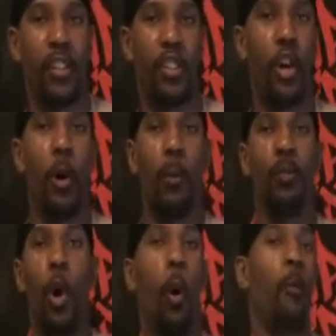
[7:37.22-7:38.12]
So,
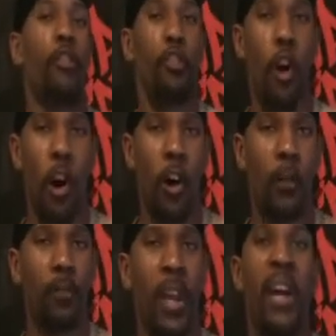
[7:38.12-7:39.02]

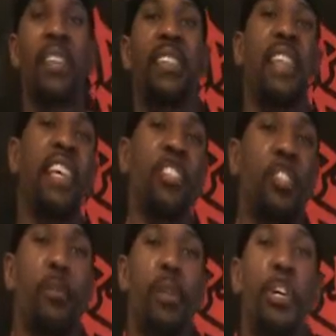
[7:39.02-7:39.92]
overall,
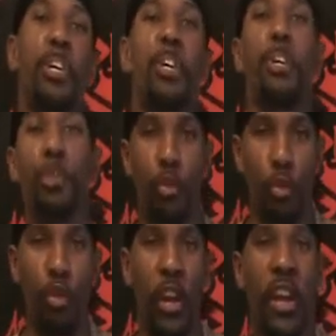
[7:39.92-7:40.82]
this should be
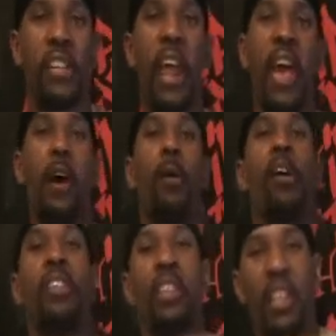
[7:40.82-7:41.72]
huge. Now,
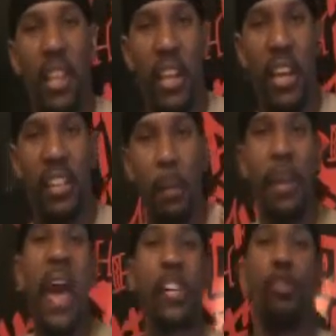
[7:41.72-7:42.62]

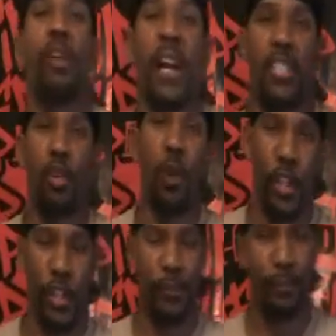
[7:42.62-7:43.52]
let me ask you guys a
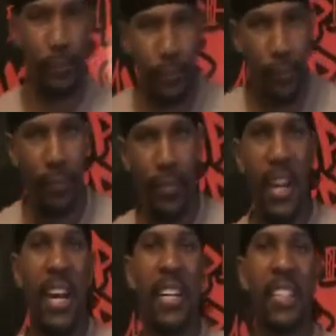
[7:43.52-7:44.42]
question.
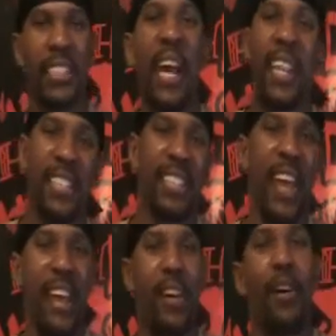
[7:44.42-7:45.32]
Solid
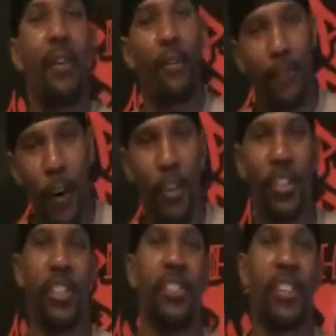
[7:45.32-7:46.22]
Snake
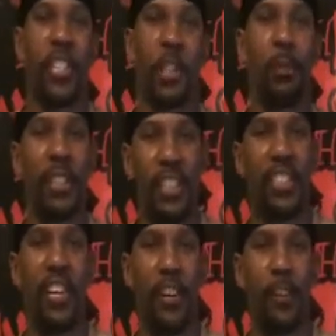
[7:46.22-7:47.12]
versus Splinter
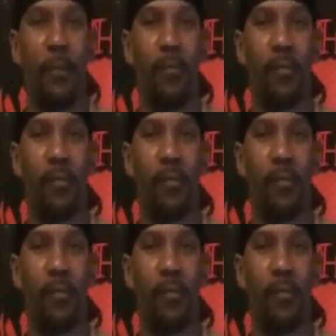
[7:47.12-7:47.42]
Cell.